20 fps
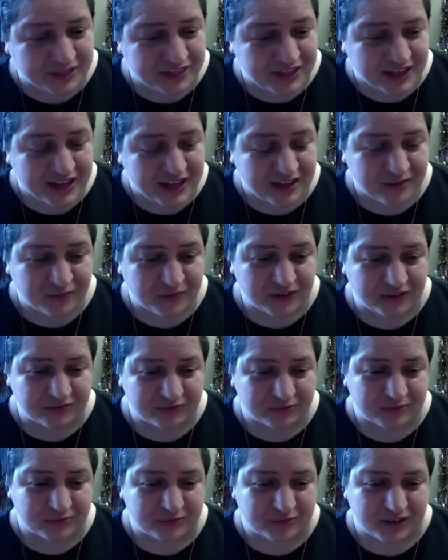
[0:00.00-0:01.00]
then
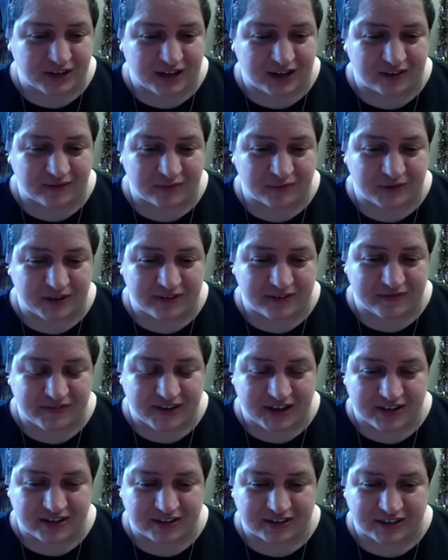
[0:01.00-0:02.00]
when we
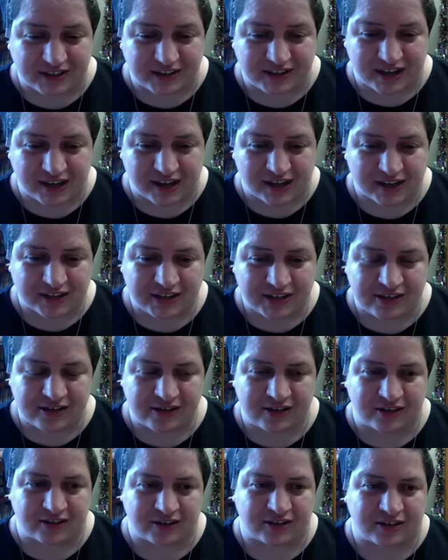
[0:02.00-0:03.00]
finally got
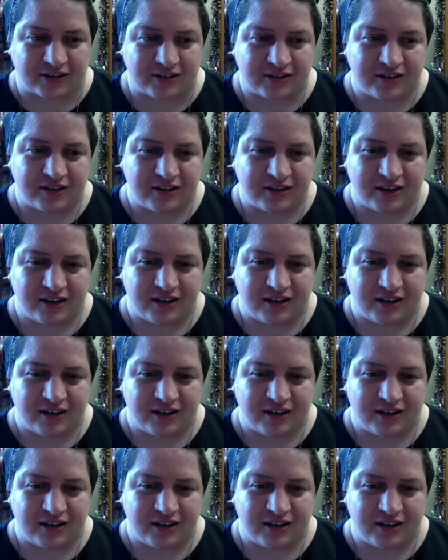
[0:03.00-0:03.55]
here,